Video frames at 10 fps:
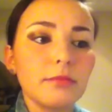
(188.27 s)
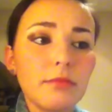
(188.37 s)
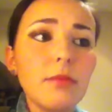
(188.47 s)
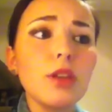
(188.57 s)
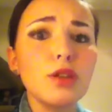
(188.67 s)

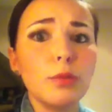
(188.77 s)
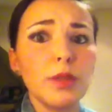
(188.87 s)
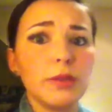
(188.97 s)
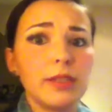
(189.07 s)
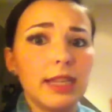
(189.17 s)
Some you'll
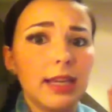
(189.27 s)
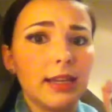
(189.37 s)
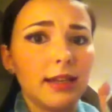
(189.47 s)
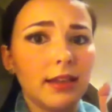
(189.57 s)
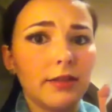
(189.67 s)
say
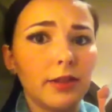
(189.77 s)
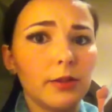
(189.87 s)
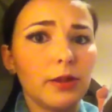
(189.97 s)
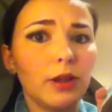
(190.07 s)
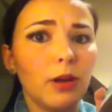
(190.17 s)
I've used a
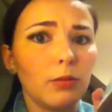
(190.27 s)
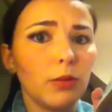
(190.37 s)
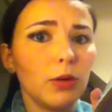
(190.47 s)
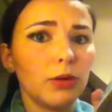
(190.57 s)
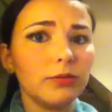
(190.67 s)
lot more
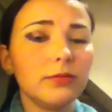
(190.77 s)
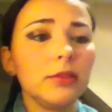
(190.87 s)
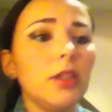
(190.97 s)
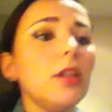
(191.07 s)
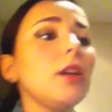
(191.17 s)

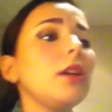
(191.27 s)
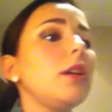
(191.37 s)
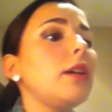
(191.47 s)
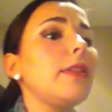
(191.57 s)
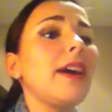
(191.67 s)
than that.